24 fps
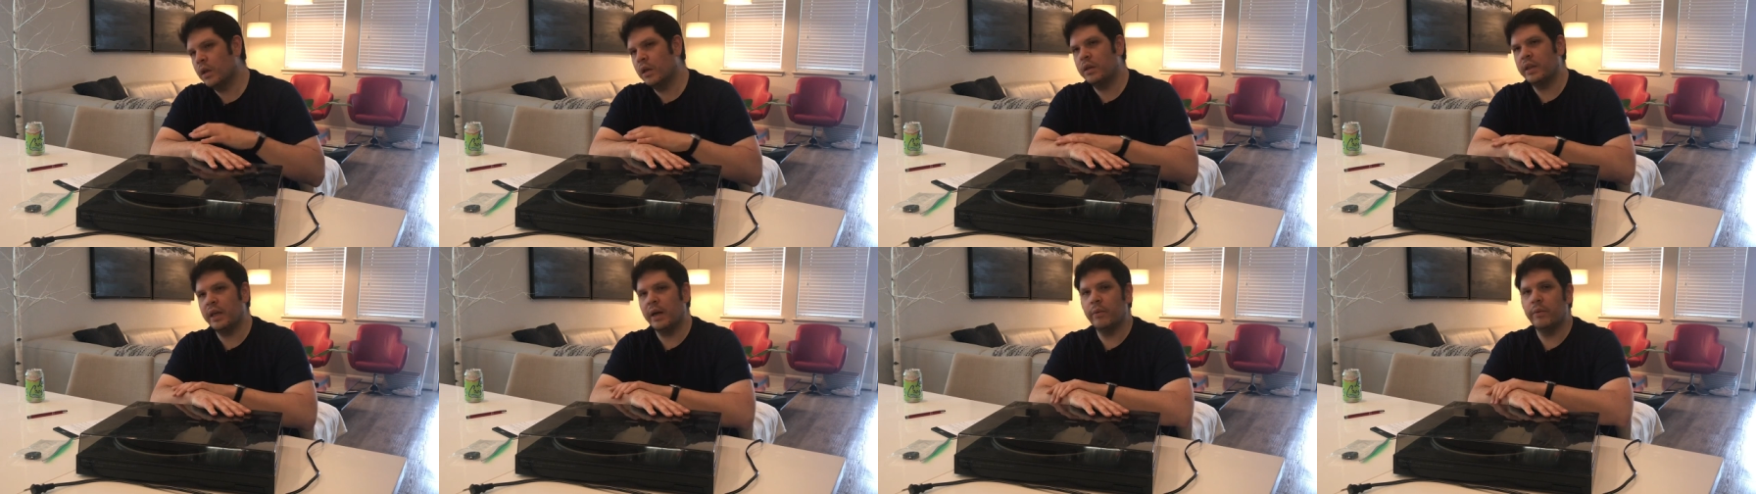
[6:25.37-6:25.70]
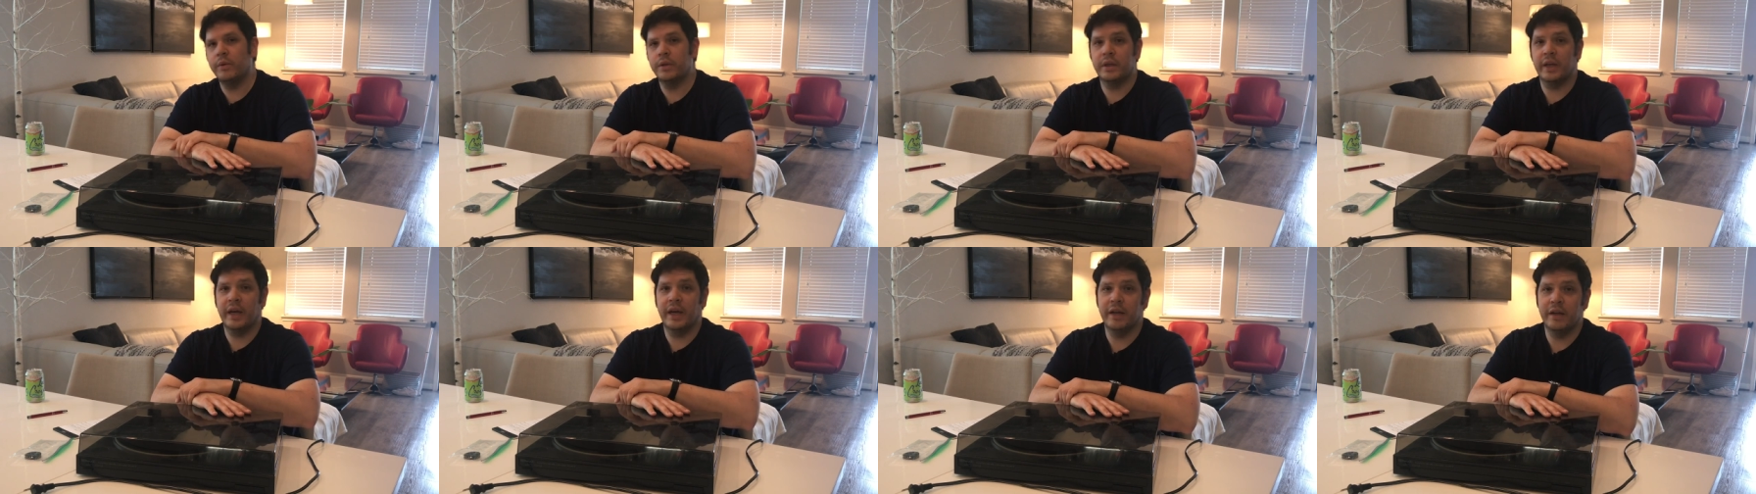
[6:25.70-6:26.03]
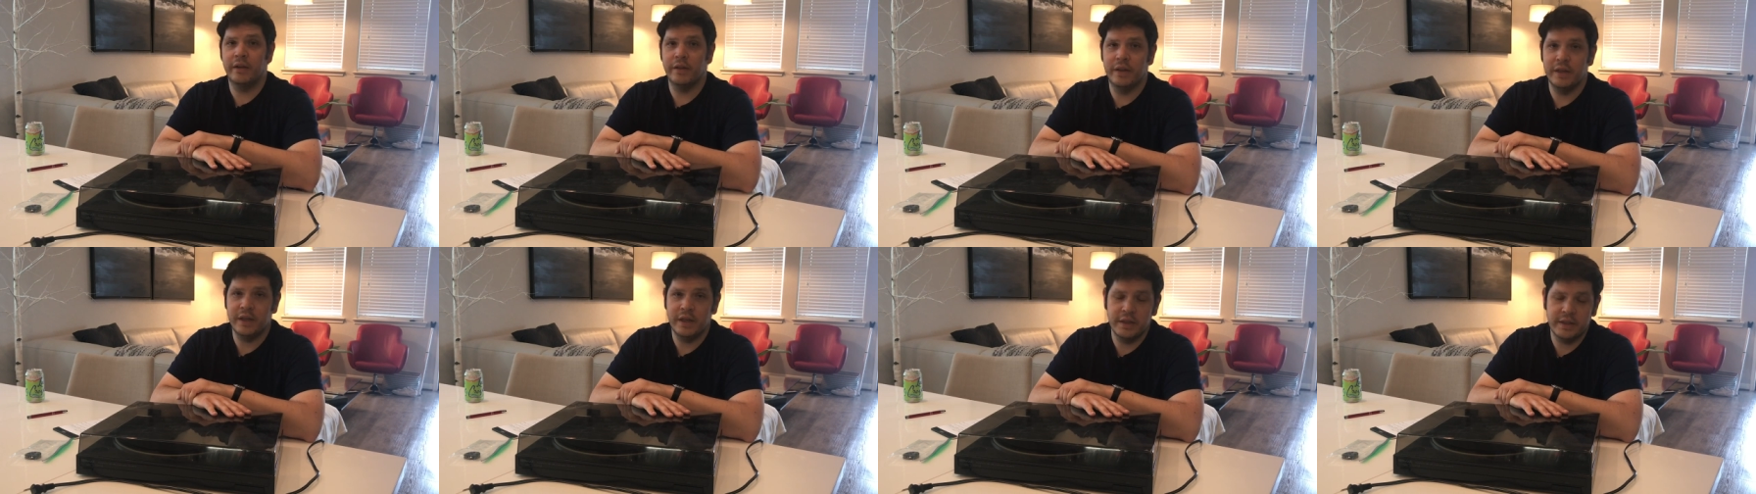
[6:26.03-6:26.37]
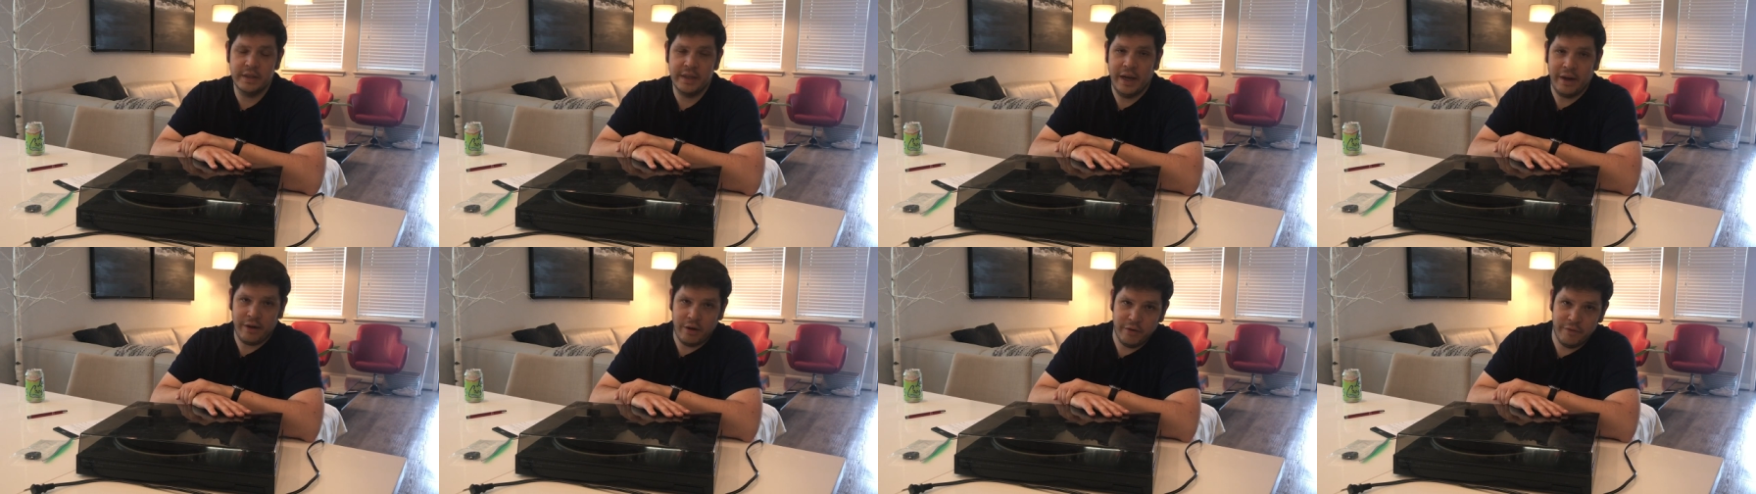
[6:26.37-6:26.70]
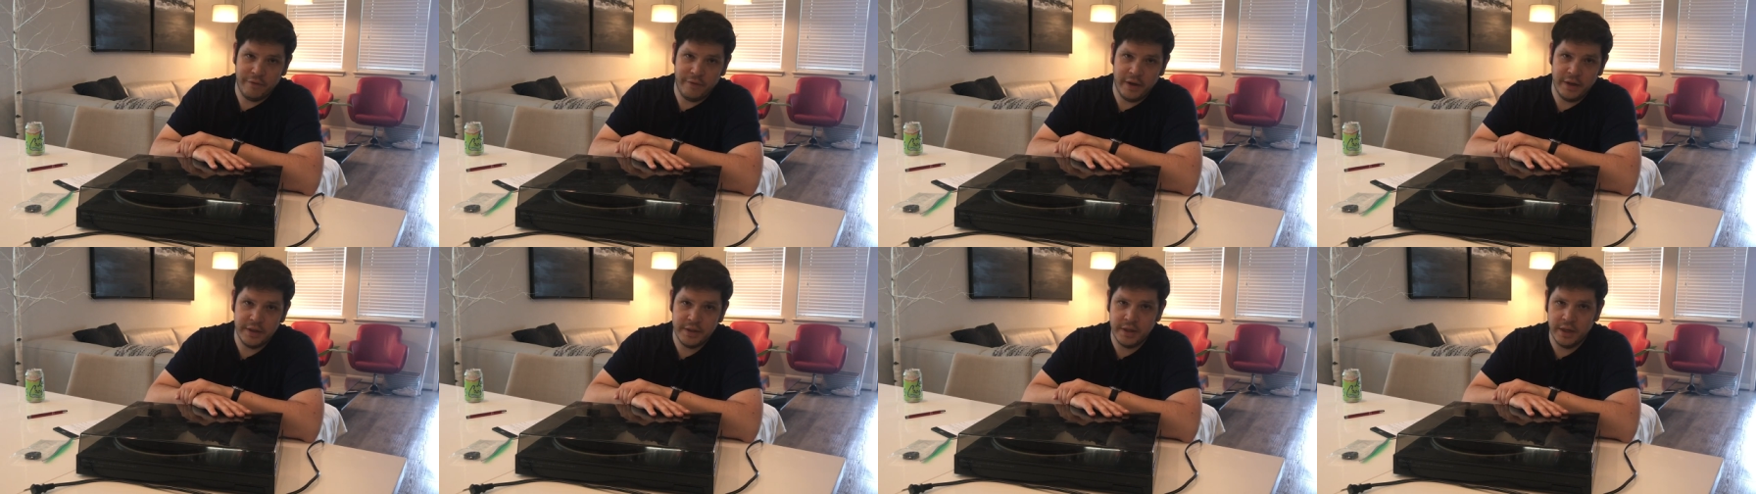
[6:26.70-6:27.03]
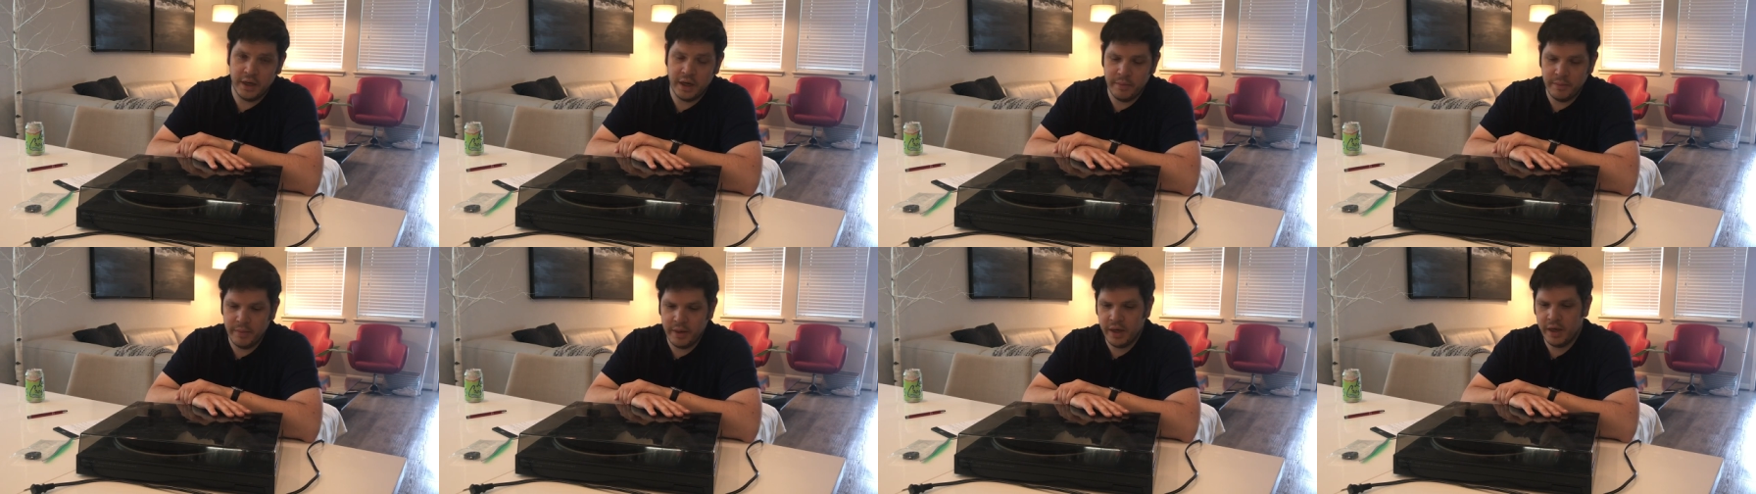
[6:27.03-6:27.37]
that was kind of the sacrifice that
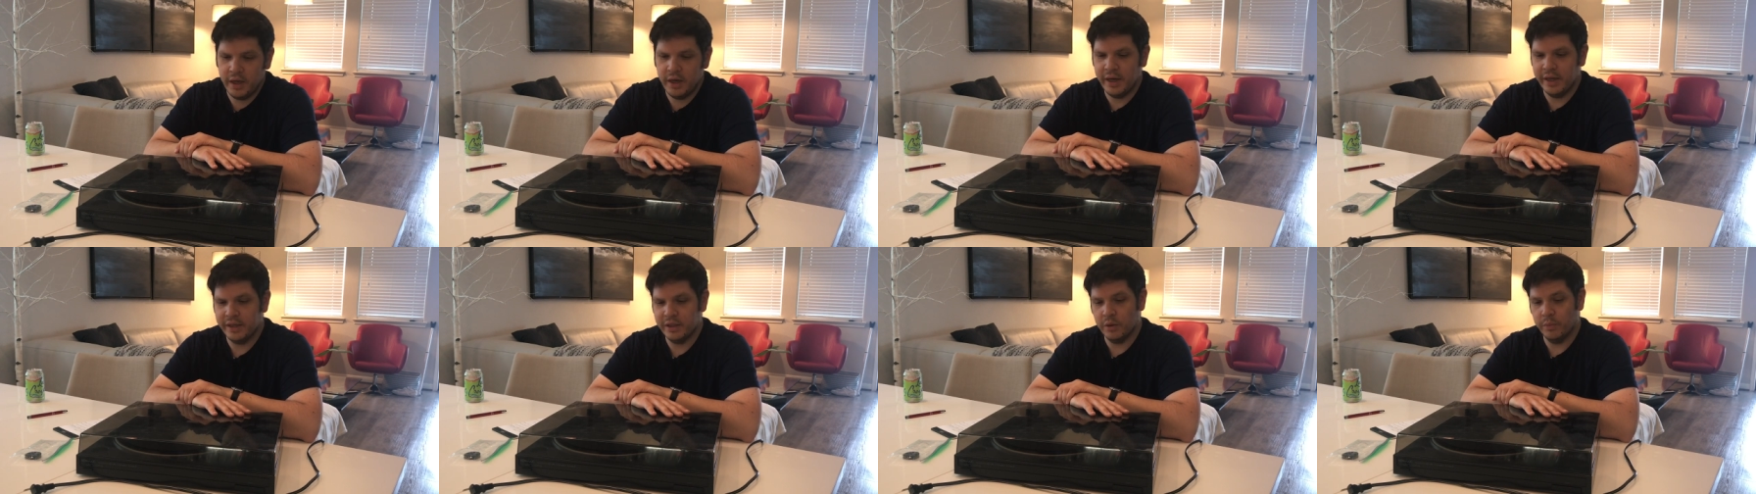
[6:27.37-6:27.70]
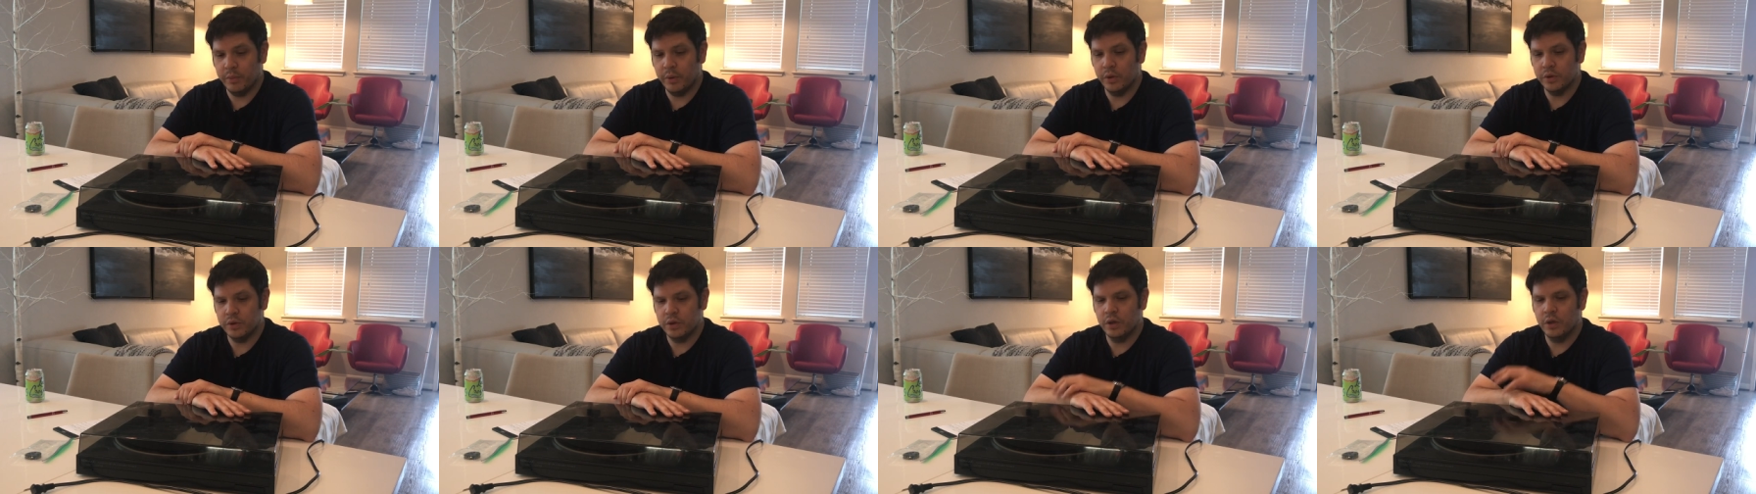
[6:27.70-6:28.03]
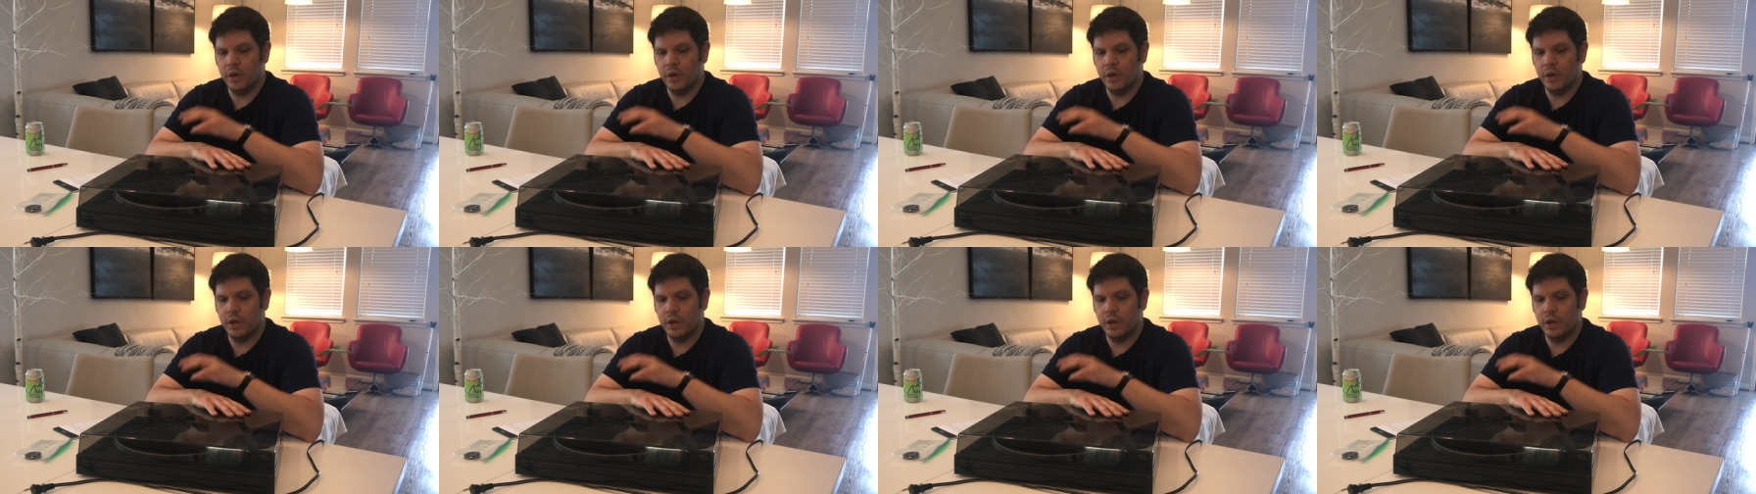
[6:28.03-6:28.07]
I made as opposed